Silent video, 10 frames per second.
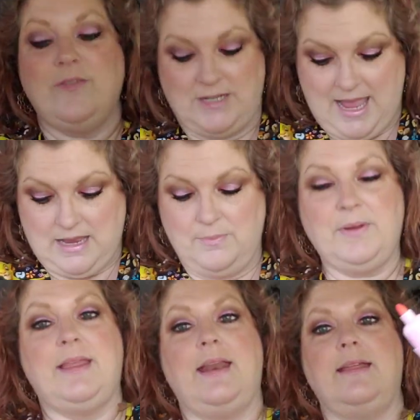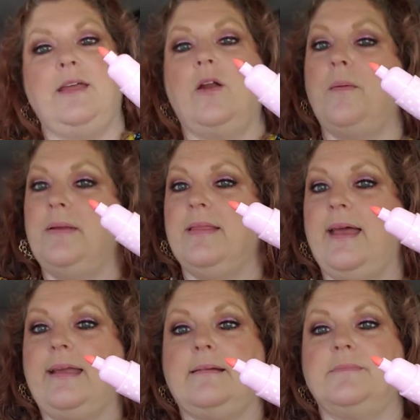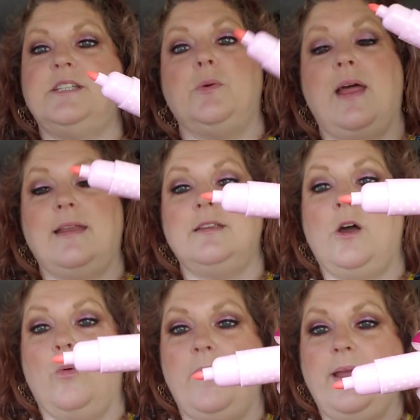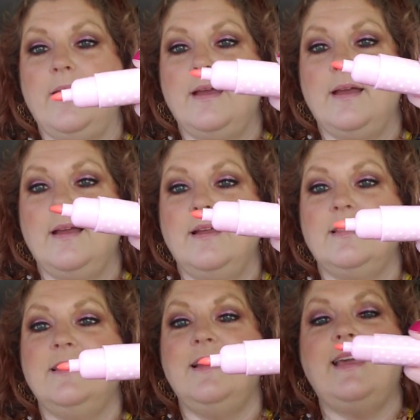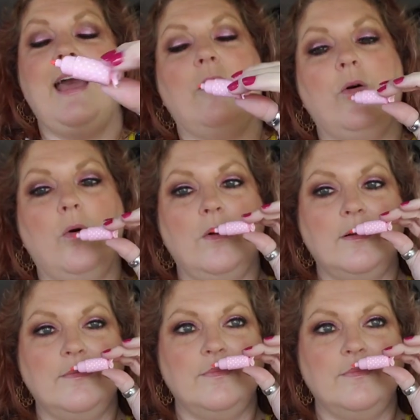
if she hadn't put that in there, i had been like, she would have had to tell me. Look how cool.